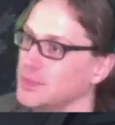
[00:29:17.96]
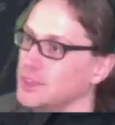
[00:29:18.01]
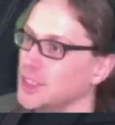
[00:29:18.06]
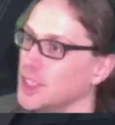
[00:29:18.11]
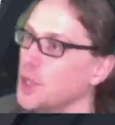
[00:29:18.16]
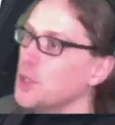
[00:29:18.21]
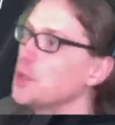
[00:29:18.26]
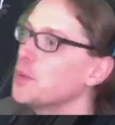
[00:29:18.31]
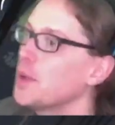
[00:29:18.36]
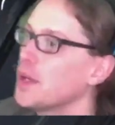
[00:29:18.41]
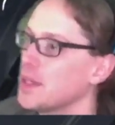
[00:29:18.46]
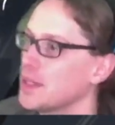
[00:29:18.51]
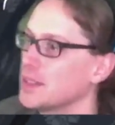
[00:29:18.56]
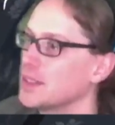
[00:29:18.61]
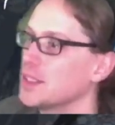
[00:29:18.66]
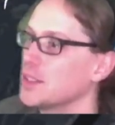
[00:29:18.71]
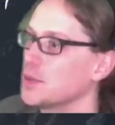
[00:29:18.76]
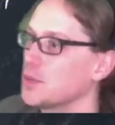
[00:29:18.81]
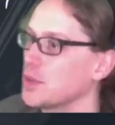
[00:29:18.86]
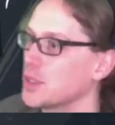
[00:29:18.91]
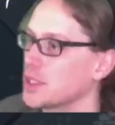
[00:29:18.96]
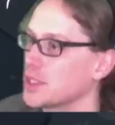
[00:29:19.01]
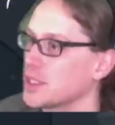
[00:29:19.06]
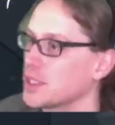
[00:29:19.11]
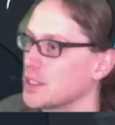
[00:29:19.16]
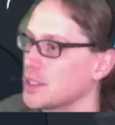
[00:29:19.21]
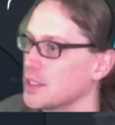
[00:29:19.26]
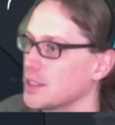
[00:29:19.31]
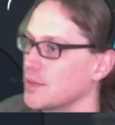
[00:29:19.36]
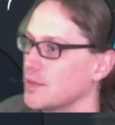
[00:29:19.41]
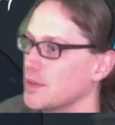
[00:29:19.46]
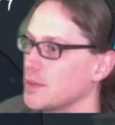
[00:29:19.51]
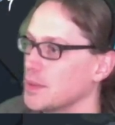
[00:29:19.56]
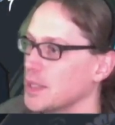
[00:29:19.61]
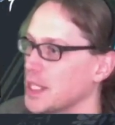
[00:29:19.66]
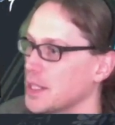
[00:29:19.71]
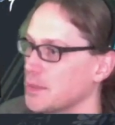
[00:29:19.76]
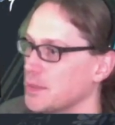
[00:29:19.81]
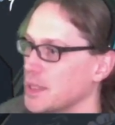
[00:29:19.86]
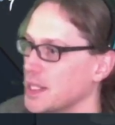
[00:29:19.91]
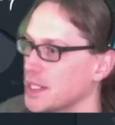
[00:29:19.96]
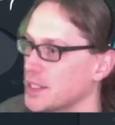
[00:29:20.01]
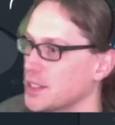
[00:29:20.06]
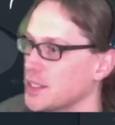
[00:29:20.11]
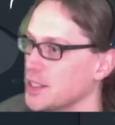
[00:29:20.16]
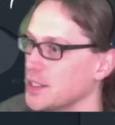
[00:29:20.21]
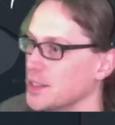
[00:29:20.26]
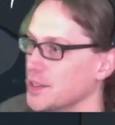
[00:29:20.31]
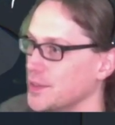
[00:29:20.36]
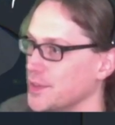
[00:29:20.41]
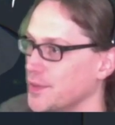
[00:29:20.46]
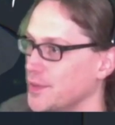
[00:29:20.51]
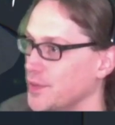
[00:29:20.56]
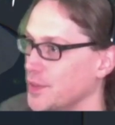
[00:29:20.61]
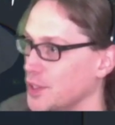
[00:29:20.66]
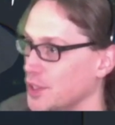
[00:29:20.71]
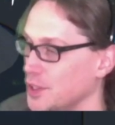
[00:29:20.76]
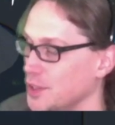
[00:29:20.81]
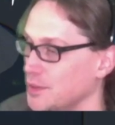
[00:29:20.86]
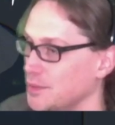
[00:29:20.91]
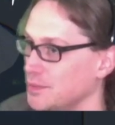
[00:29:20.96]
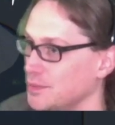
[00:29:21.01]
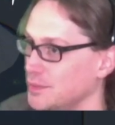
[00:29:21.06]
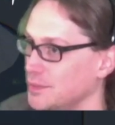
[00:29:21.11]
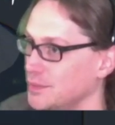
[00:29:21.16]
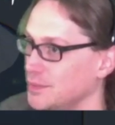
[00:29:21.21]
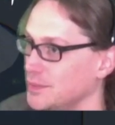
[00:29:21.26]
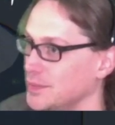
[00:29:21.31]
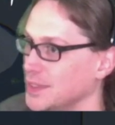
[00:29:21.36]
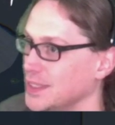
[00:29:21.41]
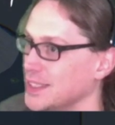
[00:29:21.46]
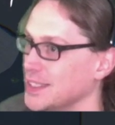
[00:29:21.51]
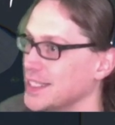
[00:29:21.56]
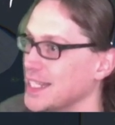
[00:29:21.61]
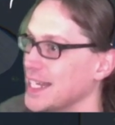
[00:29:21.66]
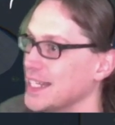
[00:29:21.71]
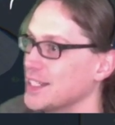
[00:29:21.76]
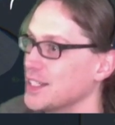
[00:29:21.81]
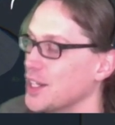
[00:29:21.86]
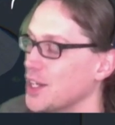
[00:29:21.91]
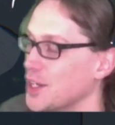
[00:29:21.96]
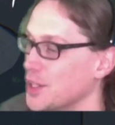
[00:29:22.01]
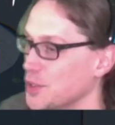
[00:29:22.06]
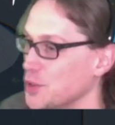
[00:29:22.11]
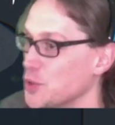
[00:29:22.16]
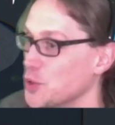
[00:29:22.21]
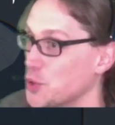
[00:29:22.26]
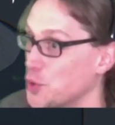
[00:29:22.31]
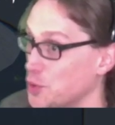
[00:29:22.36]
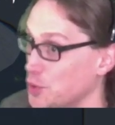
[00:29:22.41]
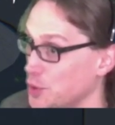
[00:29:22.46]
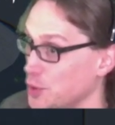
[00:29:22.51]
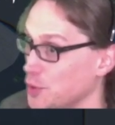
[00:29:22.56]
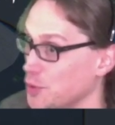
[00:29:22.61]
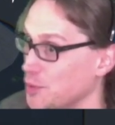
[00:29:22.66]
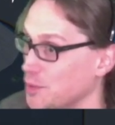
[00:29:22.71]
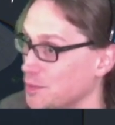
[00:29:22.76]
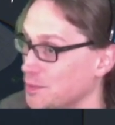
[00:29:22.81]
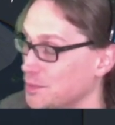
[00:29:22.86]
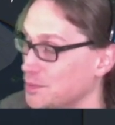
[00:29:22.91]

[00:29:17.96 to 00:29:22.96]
The only way that this works is if the black box is full, because that is untrue.